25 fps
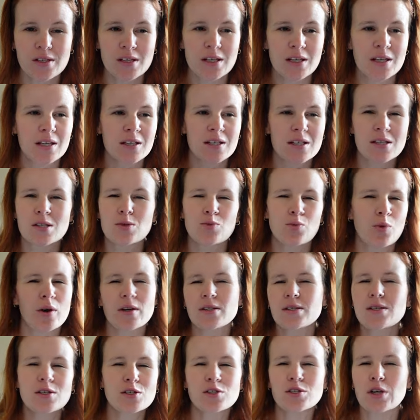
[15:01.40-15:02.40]
thinking this,
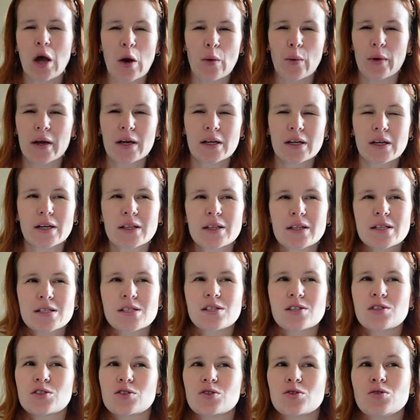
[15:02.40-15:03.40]
where's this going? Like
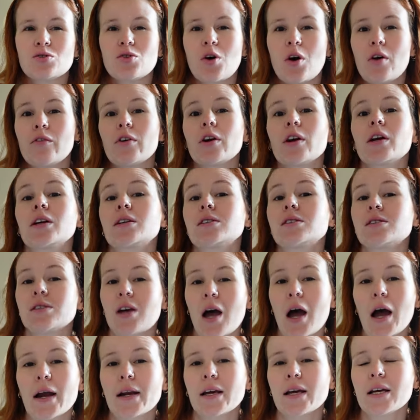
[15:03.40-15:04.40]
this is not very
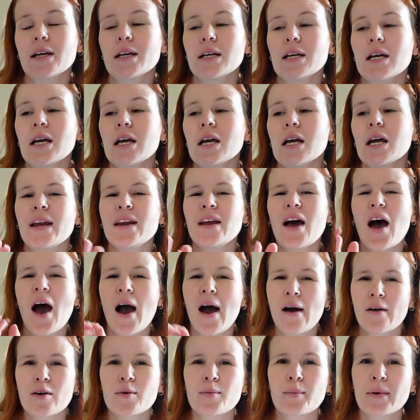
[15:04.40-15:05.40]
exciting. And
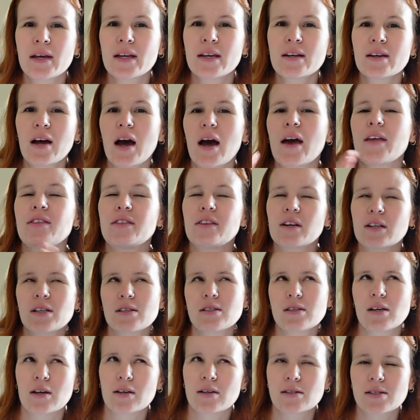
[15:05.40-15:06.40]
Arobynn, I think
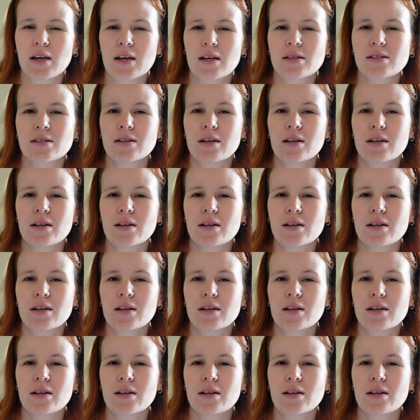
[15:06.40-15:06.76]
that's how you say his